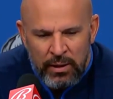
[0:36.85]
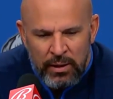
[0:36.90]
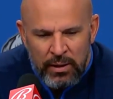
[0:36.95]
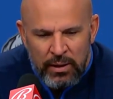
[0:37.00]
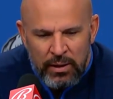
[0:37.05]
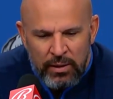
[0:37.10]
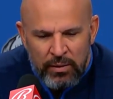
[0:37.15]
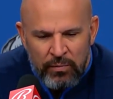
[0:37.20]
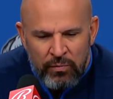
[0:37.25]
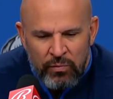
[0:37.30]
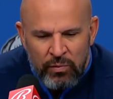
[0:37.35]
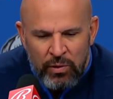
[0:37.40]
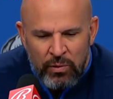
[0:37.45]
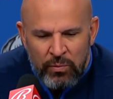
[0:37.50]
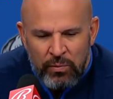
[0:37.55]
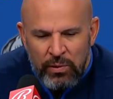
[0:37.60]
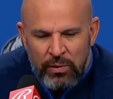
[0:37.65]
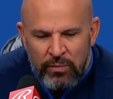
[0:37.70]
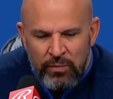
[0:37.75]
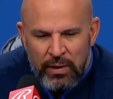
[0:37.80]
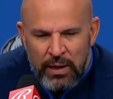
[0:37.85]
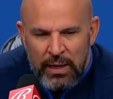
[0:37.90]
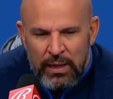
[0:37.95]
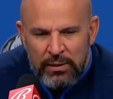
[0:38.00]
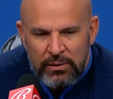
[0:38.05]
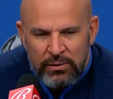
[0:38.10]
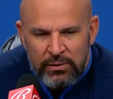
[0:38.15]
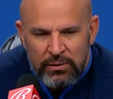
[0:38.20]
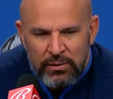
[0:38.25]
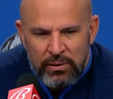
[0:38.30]
of what we've
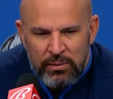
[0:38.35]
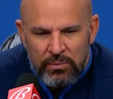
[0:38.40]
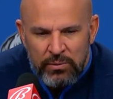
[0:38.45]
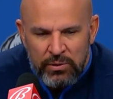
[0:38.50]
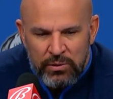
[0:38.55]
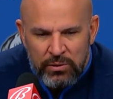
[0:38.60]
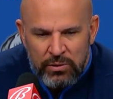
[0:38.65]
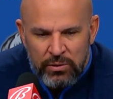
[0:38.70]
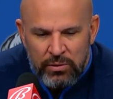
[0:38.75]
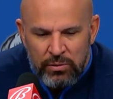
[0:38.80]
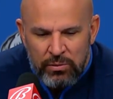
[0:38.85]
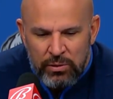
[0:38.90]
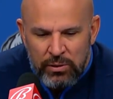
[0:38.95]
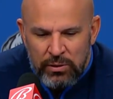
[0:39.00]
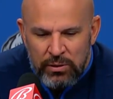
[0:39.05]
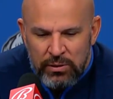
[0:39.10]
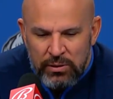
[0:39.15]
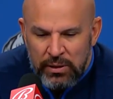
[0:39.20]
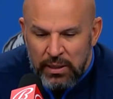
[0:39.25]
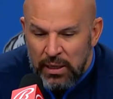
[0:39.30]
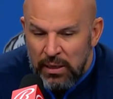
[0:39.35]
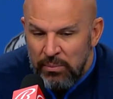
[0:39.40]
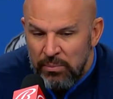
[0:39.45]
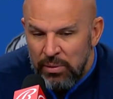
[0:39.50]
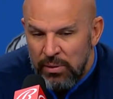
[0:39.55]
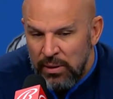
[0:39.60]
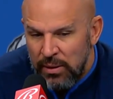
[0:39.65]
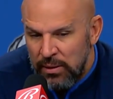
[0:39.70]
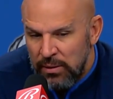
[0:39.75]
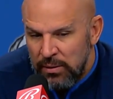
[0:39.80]
asked them to do in this game
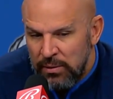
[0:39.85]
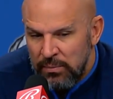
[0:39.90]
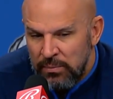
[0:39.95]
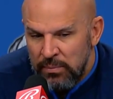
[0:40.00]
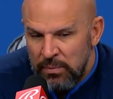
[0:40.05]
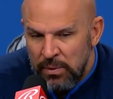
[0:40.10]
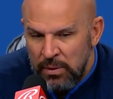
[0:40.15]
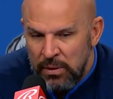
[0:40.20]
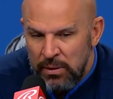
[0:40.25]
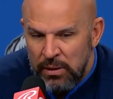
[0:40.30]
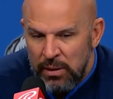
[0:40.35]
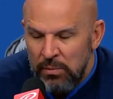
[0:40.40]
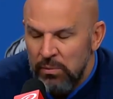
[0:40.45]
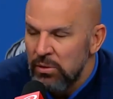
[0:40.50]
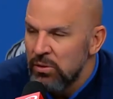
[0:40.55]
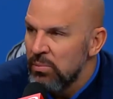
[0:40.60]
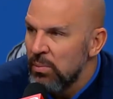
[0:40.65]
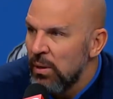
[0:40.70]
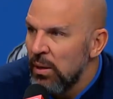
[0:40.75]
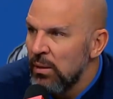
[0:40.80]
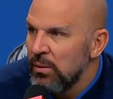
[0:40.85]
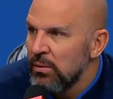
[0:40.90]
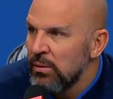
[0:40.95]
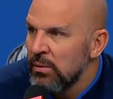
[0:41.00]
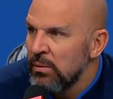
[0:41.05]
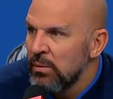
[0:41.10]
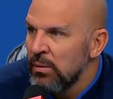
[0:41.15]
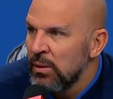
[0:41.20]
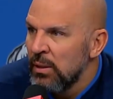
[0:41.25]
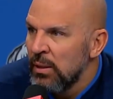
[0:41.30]
plan, and they responded.
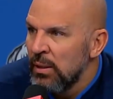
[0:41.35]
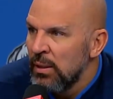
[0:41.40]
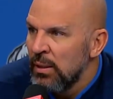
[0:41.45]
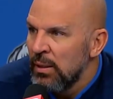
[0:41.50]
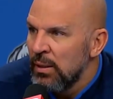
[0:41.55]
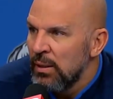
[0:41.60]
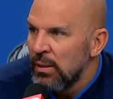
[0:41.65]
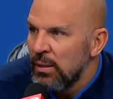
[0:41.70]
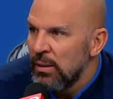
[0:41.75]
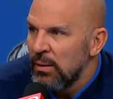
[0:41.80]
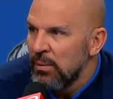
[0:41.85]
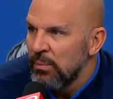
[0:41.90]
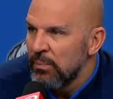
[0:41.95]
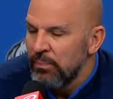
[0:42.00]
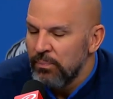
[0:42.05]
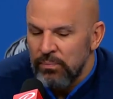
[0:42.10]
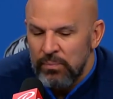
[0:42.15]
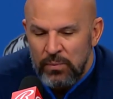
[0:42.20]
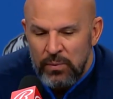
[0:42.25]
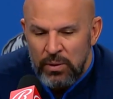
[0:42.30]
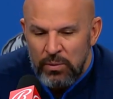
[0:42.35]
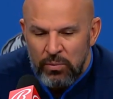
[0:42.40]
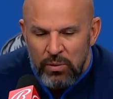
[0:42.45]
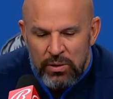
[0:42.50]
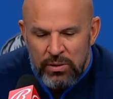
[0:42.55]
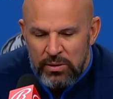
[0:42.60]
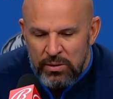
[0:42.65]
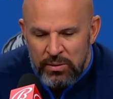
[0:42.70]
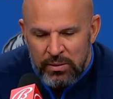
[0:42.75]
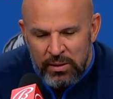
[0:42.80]
It
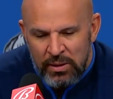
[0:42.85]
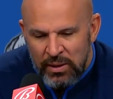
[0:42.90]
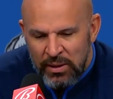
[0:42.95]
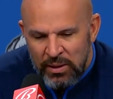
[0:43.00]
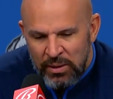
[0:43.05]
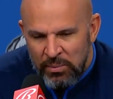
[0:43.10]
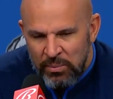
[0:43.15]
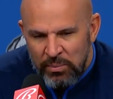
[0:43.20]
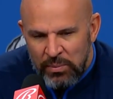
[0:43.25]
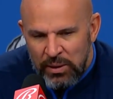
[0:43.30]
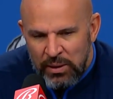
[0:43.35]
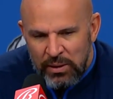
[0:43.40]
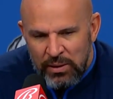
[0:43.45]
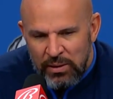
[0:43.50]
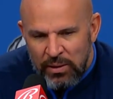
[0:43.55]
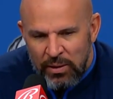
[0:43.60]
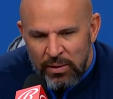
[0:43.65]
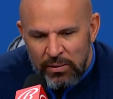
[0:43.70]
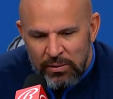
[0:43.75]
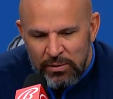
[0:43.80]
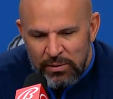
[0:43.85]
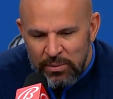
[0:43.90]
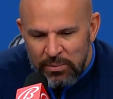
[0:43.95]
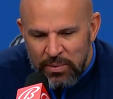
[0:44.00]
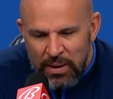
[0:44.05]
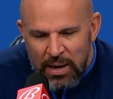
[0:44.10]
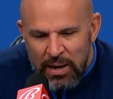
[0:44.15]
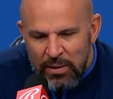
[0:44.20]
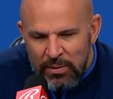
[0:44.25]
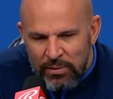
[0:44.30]
wasn't me calling them
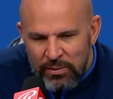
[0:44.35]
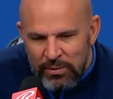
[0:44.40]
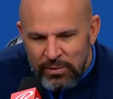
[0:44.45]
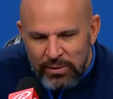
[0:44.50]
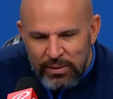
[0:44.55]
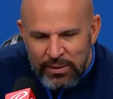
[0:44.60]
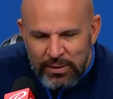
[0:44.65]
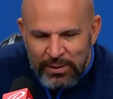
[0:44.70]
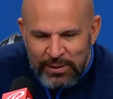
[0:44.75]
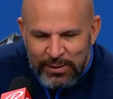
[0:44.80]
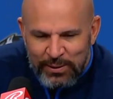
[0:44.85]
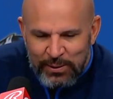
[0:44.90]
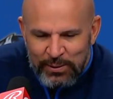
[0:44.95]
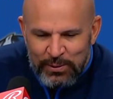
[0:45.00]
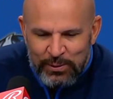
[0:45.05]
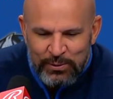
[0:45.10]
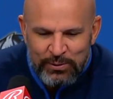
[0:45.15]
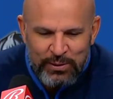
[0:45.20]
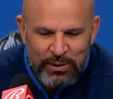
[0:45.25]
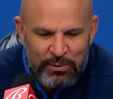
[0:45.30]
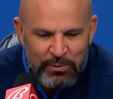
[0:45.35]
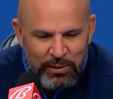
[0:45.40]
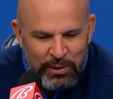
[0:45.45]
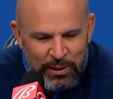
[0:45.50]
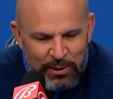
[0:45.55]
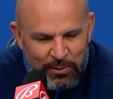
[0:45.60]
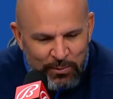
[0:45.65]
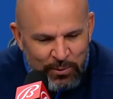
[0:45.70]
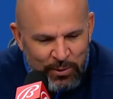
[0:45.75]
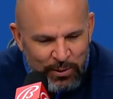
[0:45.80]
out or, you know, saying we had
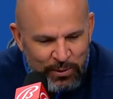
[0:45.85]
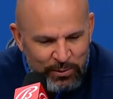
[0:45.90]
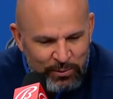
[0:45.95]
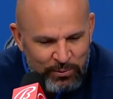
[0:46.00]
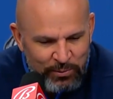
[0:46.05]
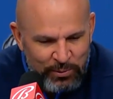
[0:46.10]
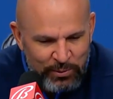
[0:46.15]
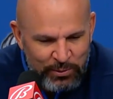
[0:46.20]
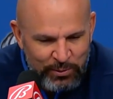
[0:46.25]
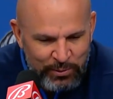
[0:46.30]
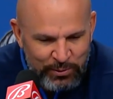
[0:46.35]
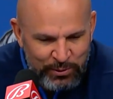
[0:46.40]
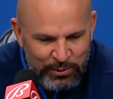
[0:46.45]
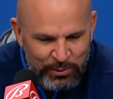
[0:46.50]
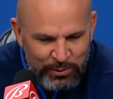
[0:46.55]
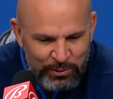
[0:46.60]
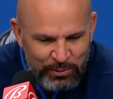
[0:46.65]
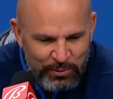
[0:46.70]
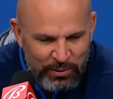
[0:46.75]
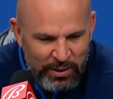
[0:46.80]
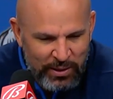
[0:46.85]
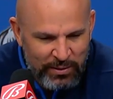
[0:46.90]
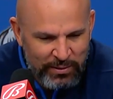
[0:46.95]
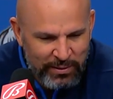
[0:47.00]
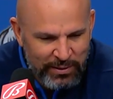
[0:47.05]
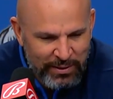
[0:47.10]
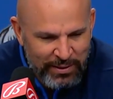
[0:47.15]
a walkthrough shoot around